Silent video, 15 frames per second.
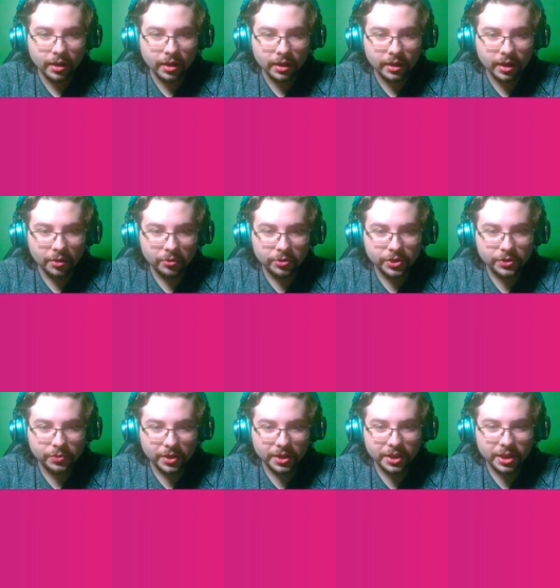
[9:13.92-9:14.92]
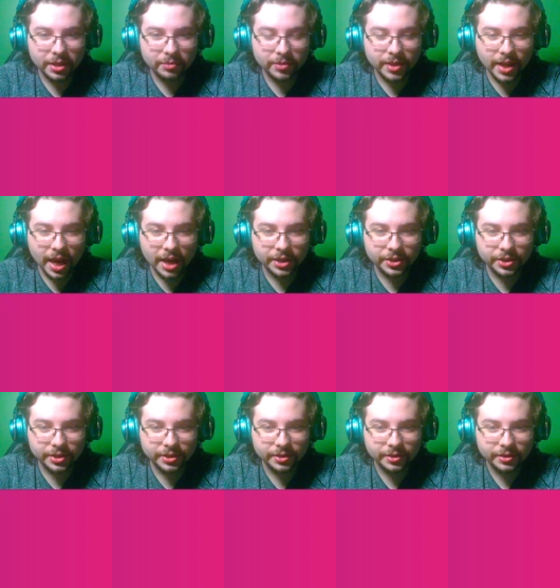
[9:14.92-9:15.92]
Kinda just wanna keep
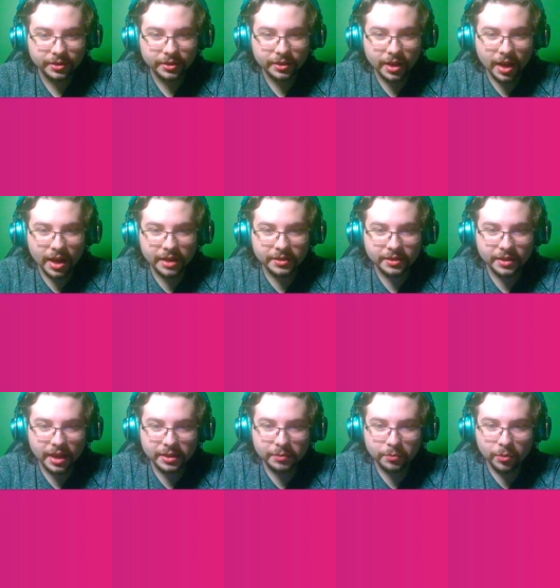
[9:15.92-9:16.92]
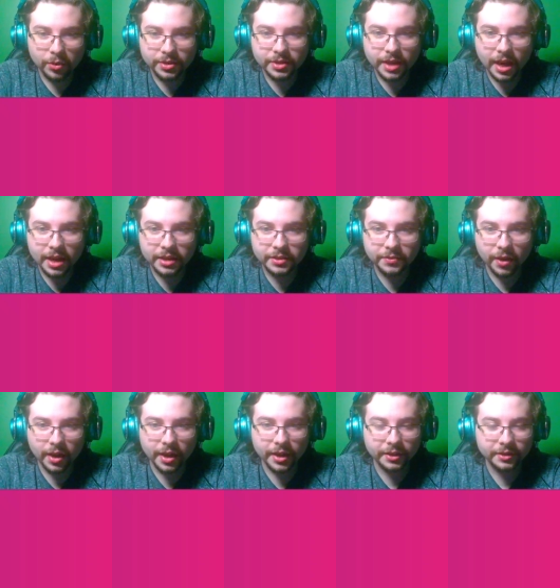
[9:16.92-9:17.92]
dashing. Yes, that's more
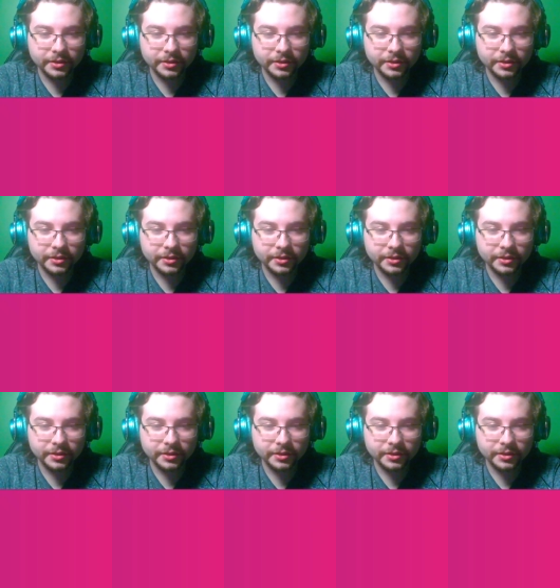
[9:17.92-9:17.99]
satisfying.